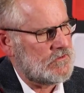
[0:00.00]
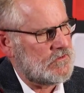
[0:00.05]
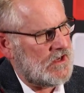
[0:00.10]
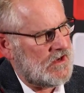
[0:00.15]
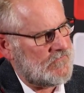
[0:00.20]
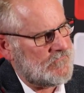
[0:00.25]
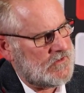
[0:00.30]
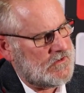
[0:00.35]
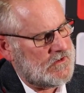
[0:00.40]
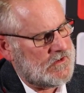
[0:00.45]
You
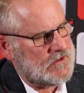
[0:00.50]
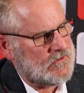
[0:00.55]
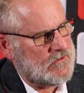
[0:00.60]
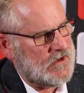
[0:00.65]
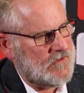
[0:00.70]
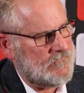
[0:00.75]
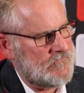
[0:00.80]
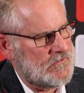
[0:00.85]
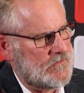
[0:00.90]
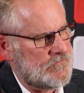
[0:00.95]

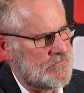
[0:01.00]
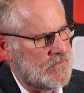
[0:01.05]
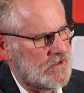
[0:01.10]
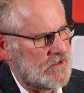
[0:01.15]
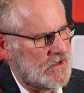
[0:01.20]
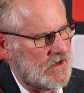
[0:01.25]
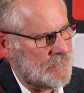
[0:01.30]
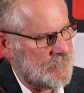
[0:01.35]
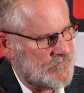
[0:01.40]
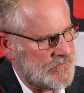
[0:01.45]

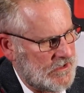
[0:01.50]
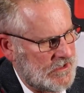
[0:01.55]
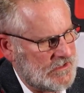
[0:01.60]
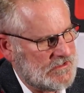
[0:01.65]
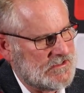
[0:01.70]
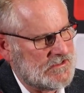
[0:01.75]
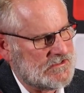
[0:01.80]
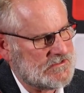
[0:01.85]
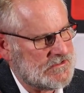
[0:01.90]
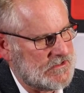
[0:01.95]
have
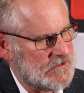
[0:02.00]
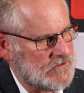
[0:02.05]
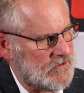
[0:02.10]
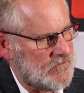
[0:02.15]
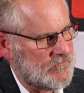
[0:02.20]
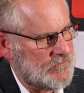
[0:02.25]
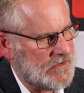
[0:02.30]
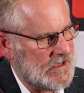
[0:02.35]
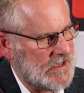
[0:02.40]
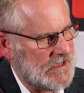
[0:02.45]
protests and
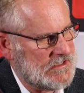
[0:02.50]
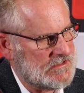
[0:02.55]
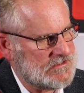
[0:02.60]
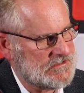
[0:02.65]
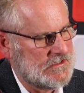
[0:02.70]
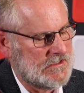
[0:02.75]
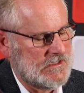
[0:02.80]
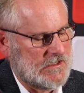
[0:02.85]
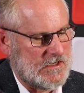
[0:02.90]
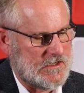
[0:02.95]

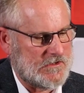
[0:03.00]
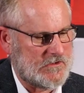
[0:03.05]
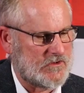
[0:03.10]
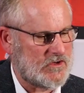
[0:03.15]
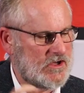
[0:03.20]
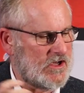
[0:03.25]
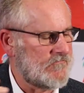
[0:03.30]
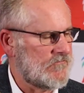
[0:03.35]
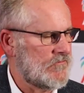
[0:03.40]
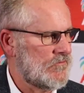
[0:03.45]
complaints, and then
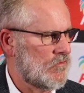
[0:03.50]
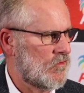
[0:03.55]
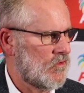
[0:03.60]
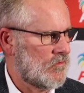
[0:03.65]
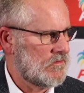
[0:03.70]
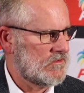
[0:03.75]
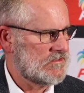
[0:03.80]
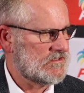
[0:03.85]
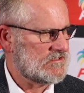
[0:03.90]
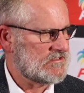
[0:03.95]
you have
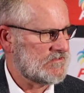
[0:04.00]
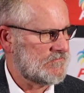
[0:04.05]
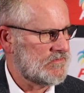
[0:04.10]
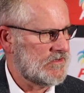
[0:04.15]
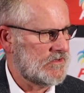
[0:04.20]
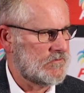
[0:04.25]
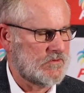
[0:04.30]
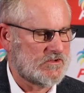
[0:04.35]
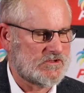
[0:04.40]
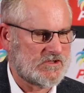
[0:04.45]
normal
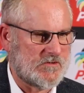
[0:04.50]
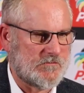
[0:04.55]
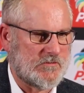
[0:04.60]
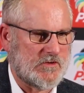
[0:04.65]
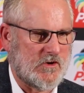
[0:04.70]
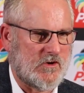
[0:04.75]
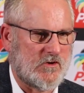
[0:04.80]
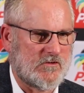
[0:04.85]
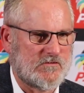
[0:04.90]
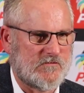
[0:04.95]
discipline, which can
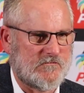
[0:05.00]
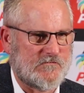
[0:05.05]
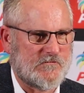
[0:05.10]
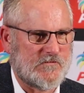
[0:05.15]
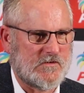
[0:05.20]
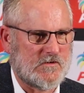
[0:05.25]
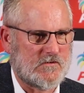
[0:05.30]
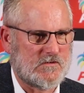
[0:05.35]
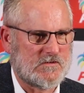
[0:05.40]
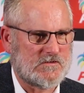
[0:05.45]
be on the
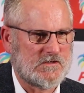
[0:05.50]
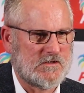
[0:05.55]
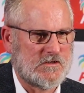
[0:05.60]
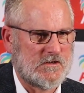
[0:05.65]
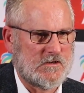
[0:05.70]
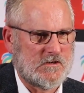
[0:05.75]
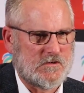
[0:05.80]
field.